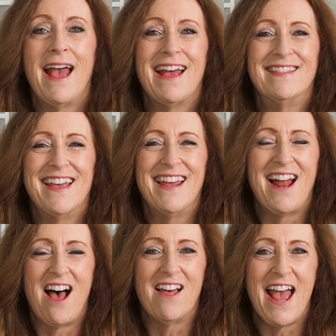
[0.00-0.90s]
and then
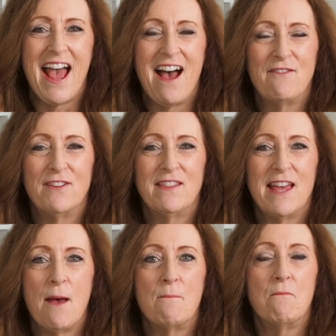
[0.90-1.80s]
I'll have
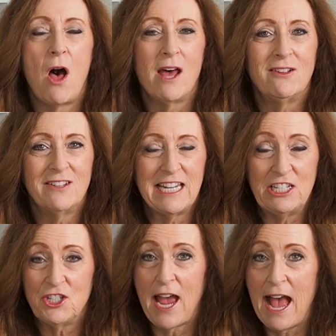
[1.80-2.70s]
them model
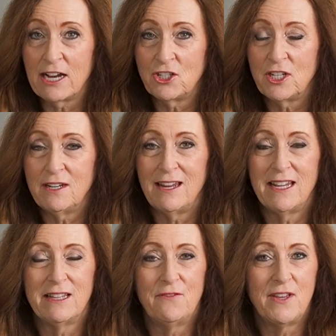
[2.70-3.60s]
each action
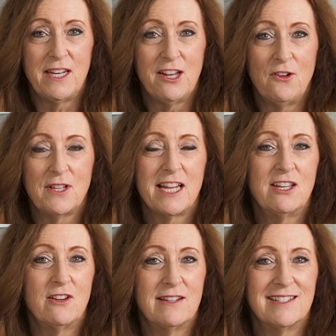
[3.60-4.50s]
in the video
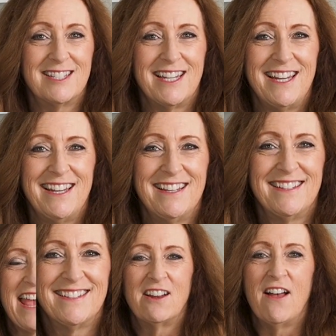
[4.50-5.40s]
like you can see
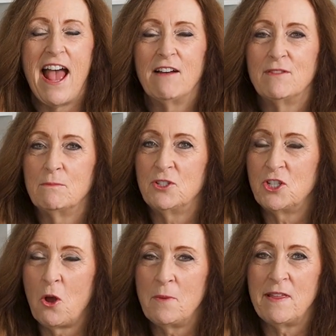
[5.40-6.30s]
and I'll have them
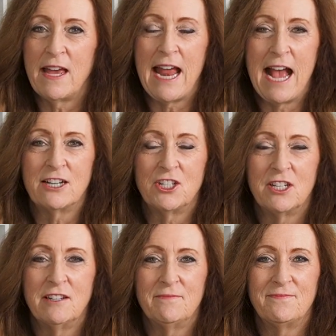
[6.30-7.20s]
show me that
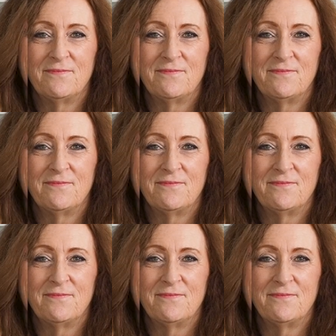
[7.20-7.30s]
action.